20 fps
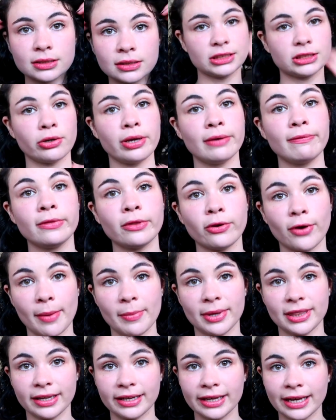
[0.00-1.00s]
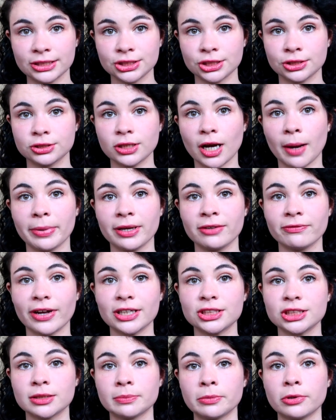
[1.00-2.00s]
And so even though I'm in the kitchen chopping
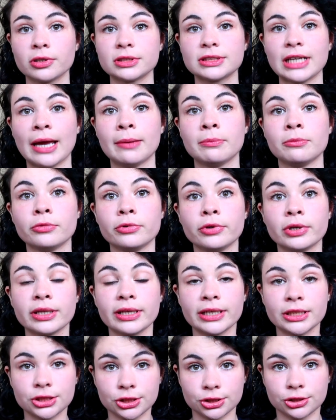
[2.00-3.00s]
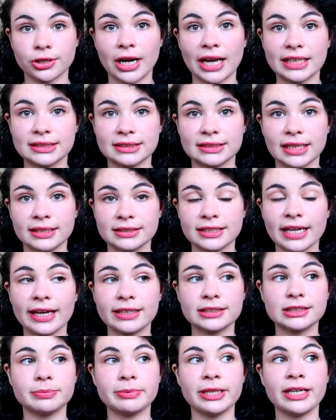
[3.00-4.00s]
vegetables, I'm really stressed and
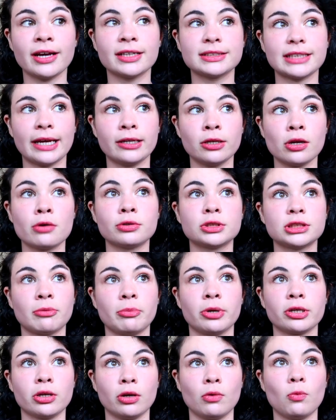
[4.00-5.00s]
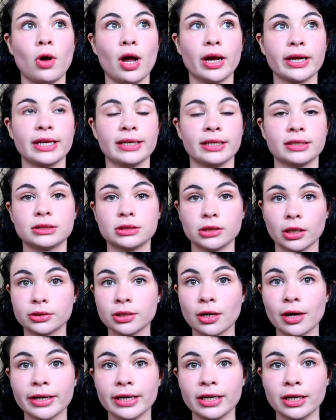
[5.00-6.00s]
tense because I know someone could walk in and start
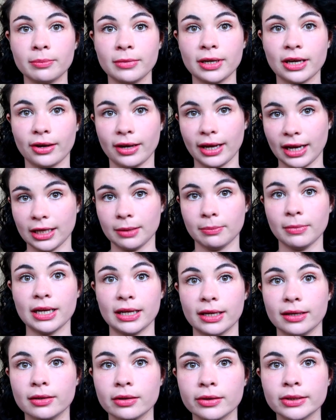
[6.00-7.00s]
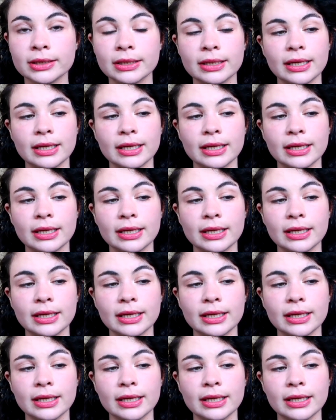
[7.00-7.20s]
talking to me at any minute.